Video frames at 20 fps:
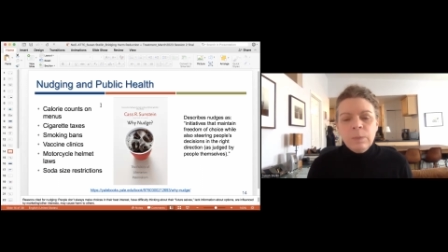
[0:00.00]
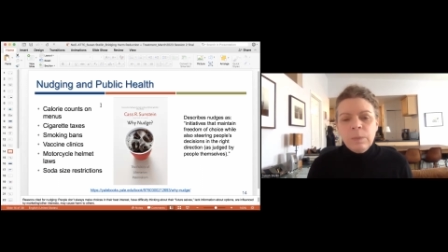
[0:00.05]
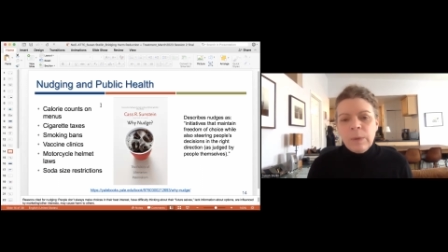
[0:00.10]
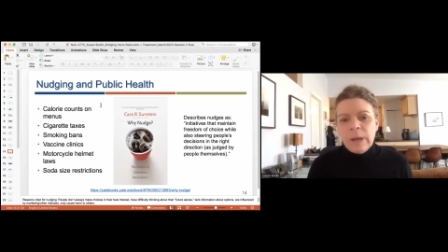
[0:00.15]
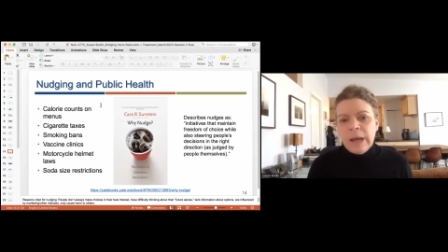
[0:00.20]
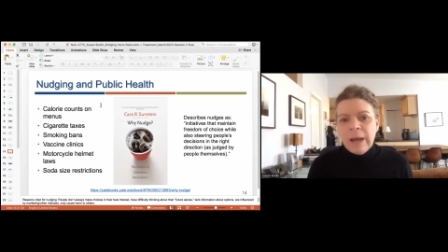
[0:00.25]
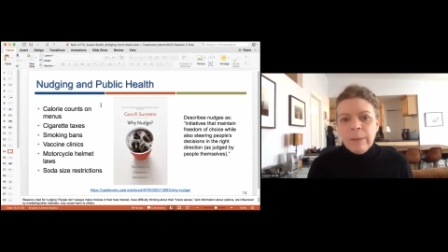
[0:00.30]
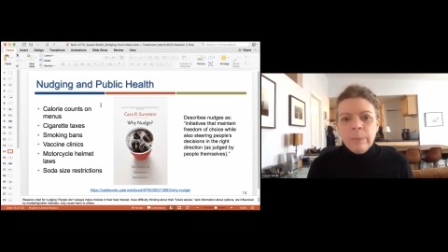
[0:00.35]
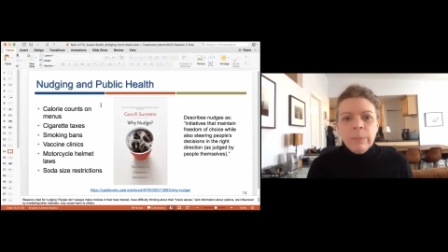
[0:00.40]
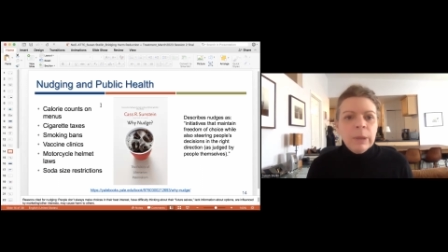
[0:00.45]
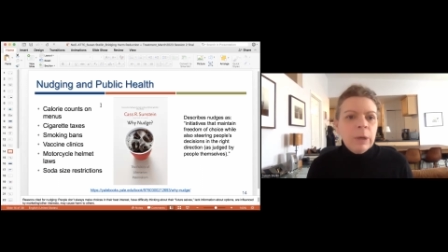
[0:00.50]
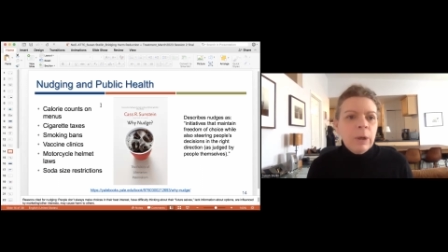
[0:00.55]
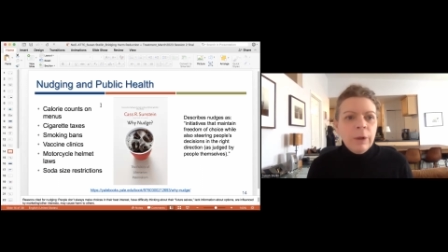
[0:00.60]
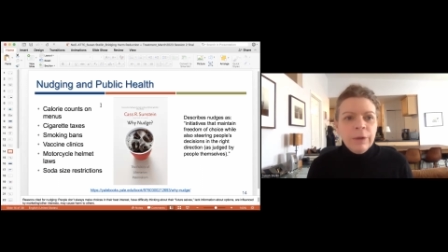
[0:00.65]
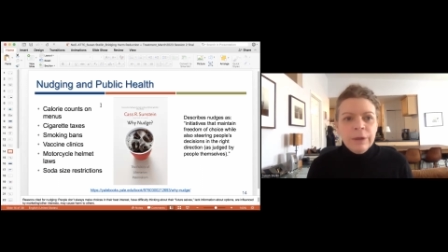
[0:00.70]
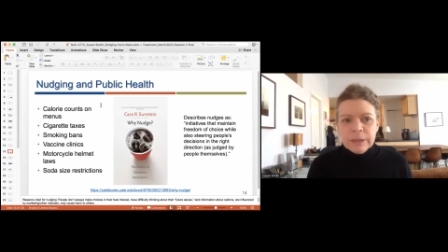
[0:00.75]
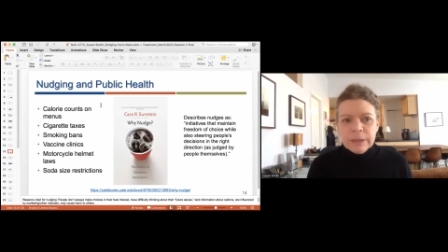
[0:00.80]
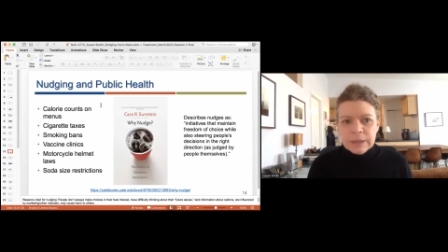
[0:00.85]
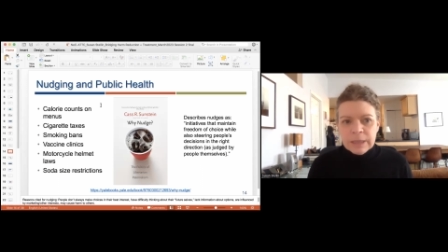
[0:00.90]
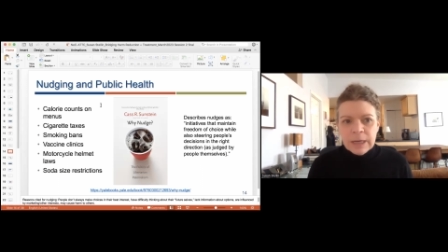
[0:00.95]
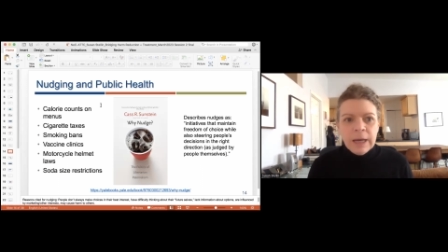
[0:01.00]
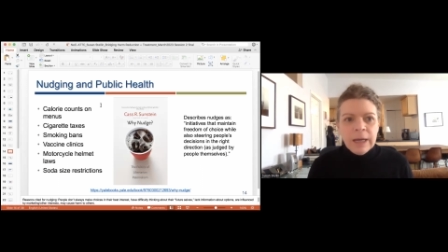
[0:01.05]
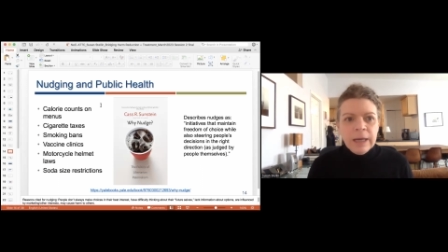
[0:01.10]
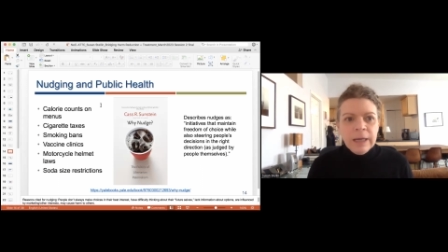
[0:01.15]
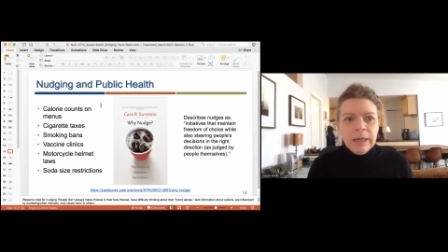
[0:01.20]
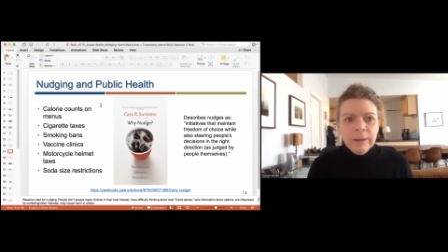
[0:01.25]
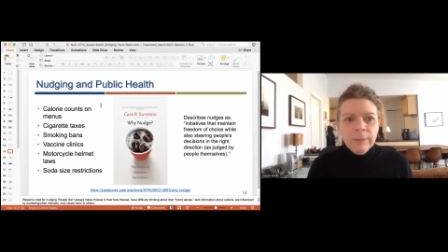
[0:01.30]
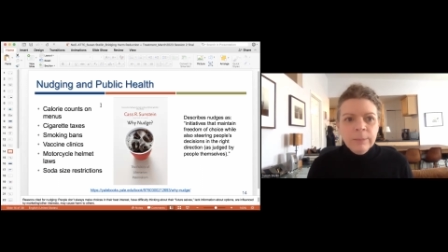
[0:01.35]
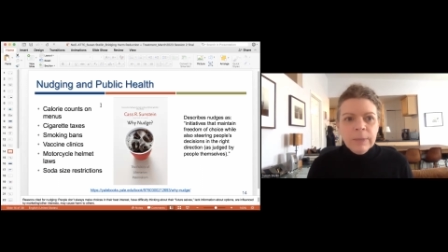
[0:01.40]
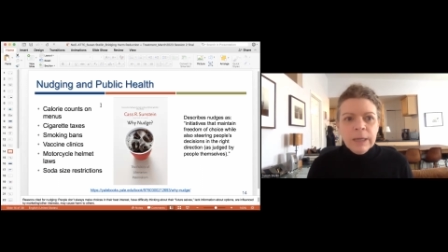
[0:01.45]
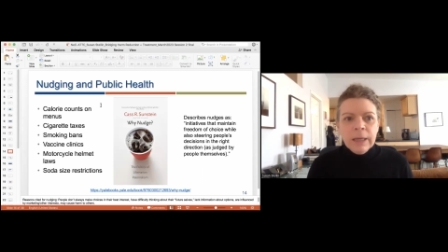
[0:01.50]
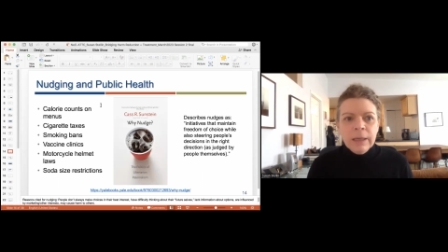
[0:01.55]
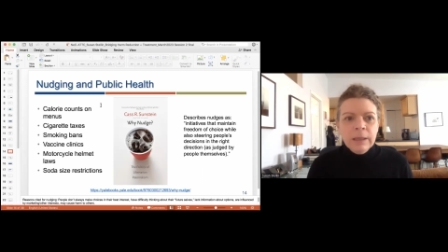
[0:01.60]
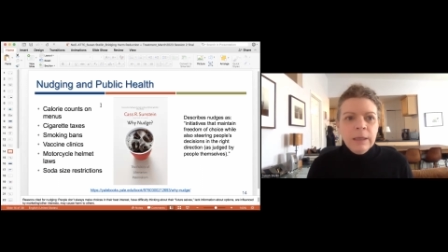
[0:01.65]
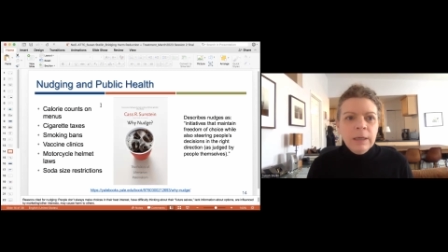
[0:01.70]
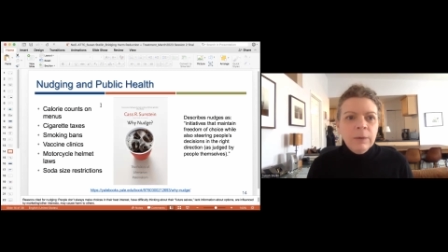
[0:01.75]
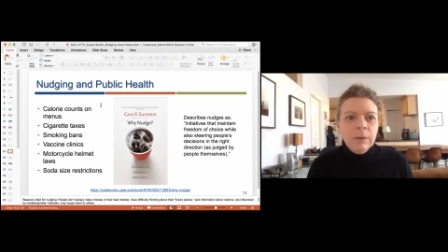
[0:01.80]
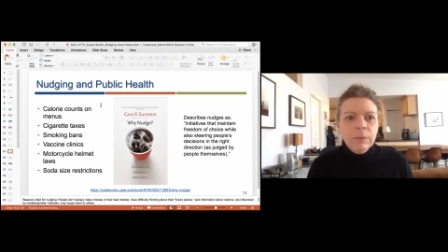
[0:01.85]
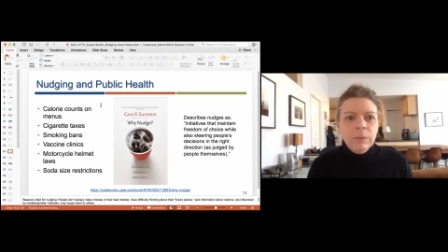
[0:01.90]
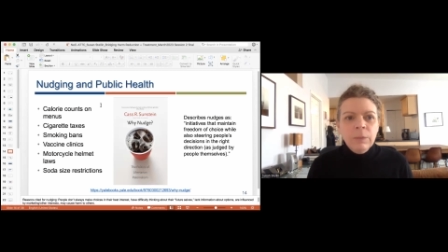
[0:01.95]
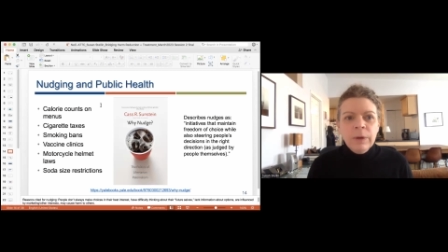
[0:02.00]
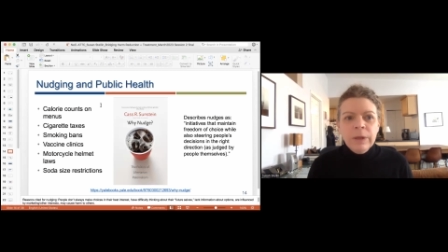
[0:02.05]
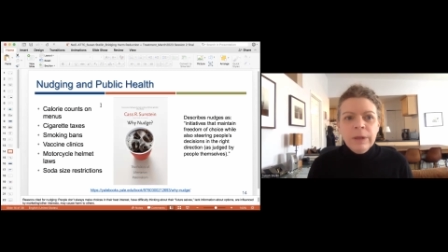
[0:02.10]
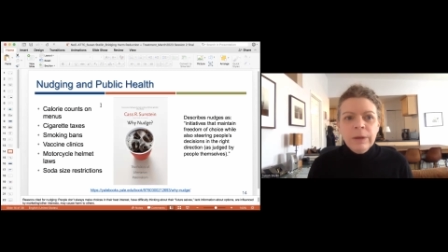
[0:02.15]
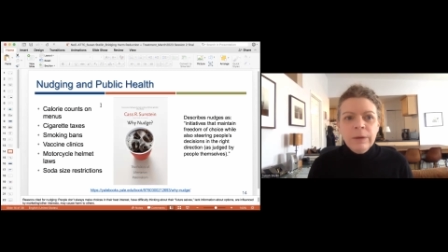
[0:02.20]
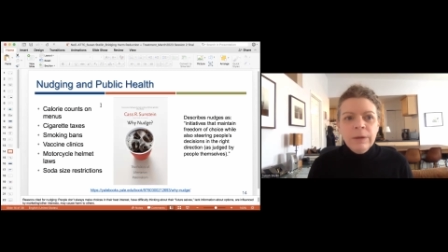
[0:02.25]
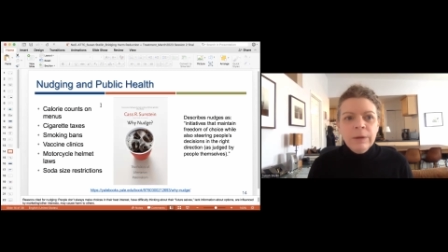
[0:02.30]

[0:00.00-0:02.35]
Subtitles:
happen all the time, whether